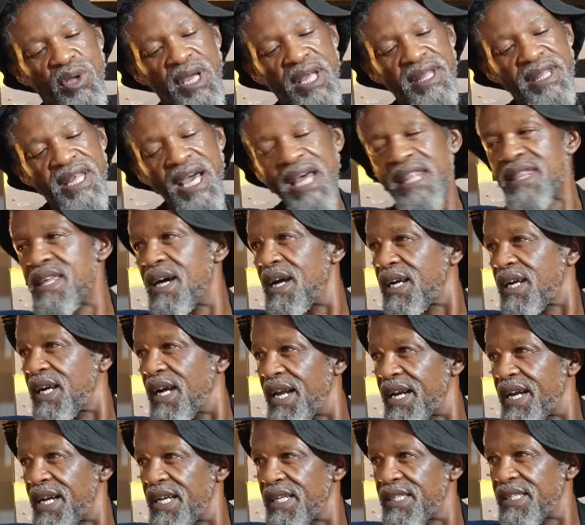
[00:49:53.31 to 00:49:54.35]
The other
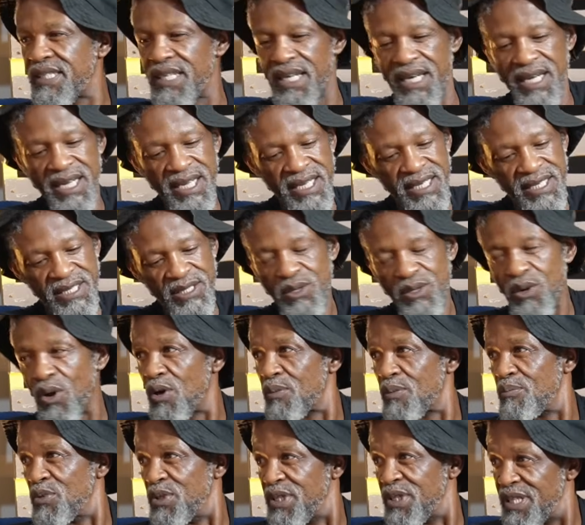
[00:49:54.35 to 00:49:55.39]
character is called
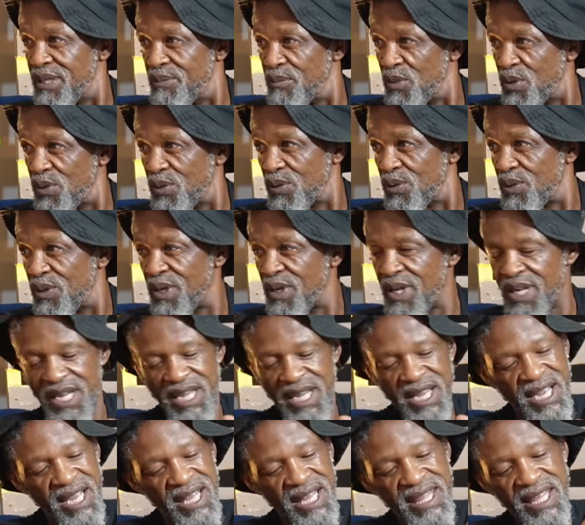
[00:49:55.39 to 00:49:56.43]
Mudimu,
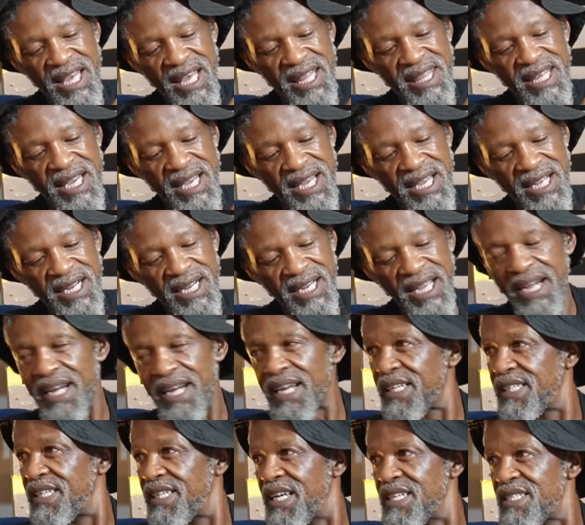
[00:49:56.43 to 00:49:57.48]
and the other
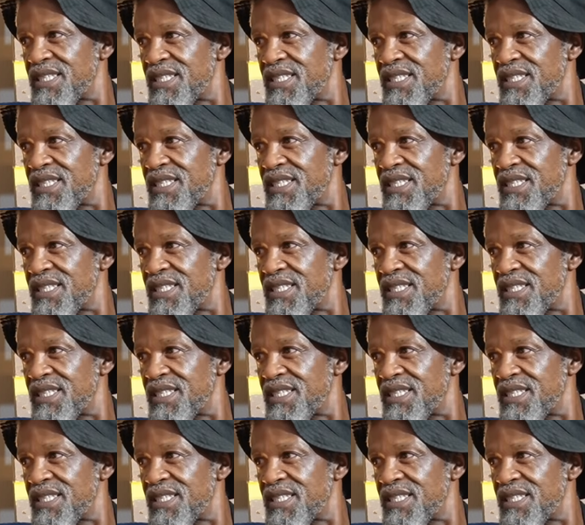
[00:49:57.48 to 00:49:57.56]
character is